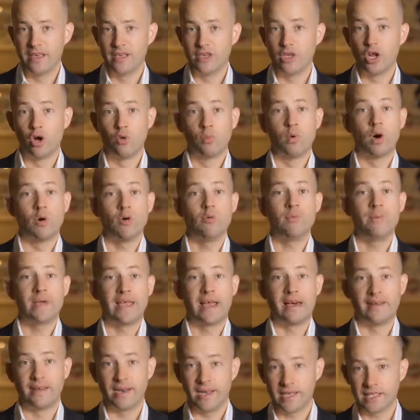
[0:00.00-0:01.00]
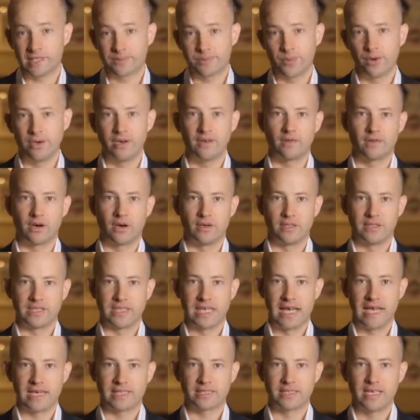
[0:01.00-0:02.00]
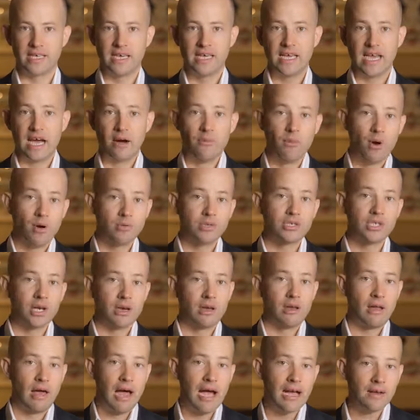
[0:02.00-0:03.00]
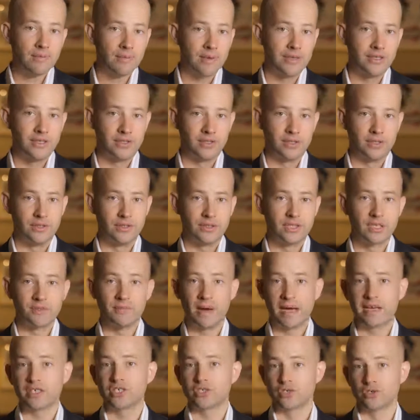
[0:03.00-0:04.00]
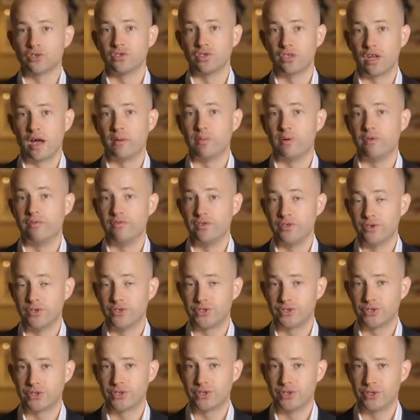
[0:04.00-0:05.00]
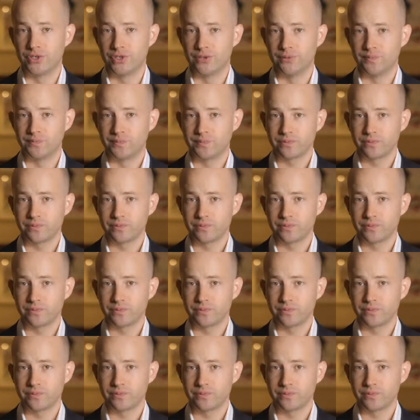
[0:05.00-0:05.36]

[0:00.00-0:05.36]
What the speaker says: You know, what would be our next point of contact? And what would you like me to do to make sure that I'm of use to you?